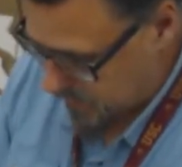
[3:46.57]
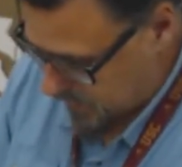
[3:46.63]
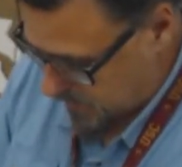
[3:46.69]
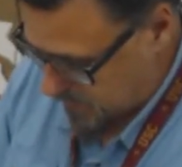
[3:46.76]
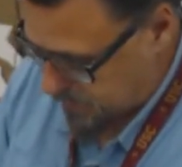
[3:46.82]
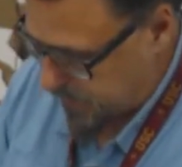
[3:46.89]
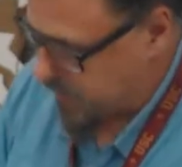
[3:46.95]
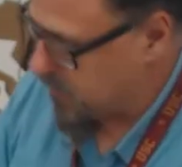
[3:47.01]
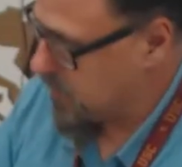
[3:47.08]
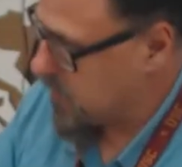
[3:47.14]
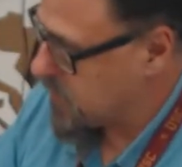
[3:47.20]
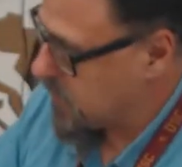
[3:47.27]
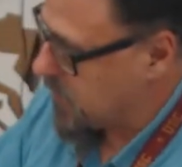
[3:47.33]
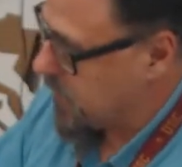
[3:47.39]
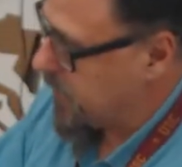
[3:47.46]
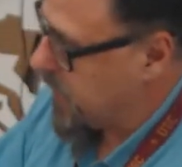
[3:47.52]
That's better.
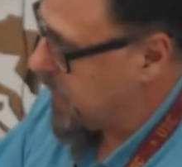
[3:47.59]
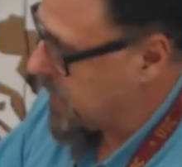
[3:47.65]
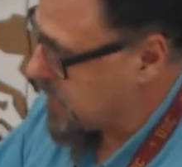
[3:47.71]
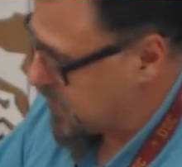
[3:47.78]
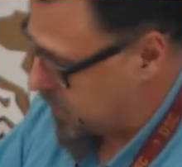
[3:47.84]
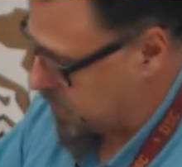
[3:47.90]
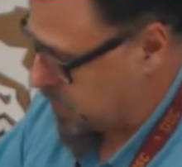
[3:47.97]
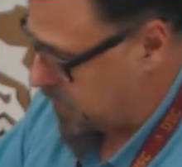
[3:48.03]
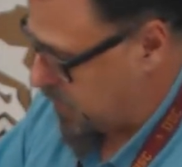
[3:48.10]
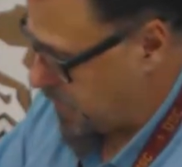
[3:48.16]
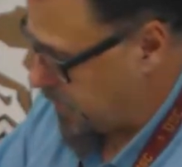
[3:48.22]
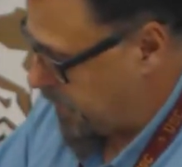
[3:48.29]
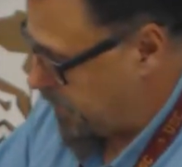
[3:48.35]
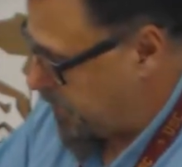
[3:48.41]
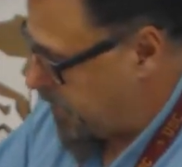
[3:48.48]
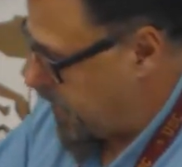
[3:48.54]
This one will be nice and
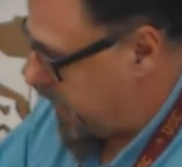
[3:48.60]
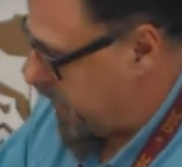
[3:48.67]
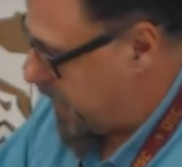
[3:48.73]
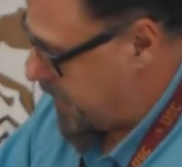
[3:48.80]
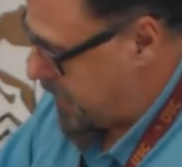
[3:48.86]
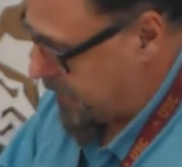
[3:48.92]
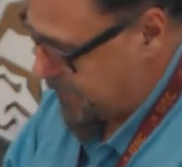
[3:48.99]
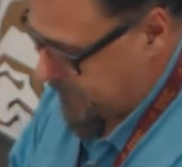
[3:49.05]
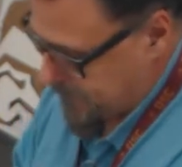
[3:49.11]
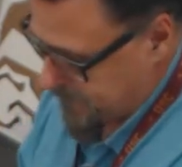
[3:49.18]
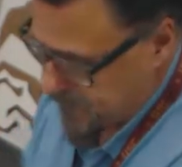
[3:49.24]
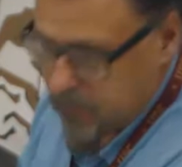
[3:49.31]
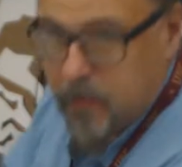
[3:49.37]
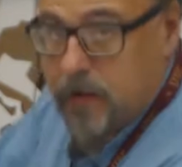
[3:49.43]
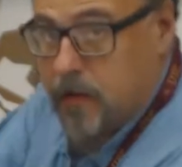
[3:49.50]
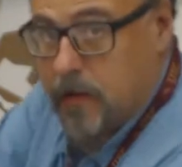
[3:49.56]
sharp and bright.
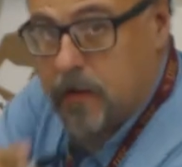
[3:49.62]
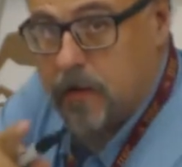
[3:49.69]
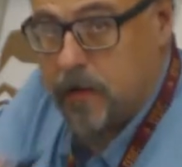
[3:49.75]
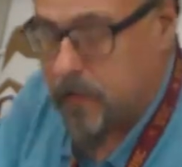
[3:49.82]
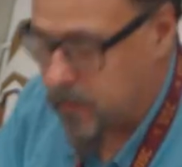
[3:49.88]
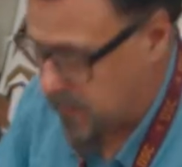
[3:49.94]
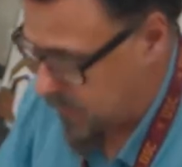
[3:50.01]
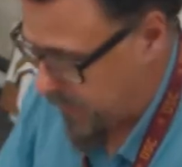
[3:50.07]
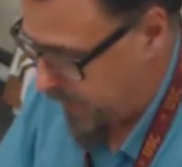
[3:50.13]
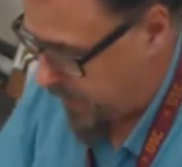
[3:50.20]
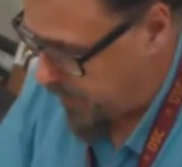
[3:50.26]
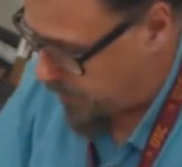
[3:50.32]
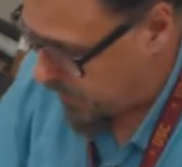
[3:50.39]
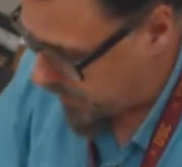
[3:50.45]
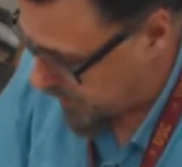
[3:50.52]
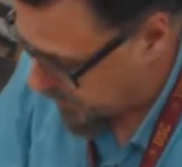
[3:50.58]
The
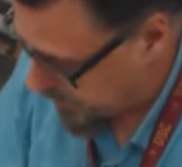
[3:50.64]
camera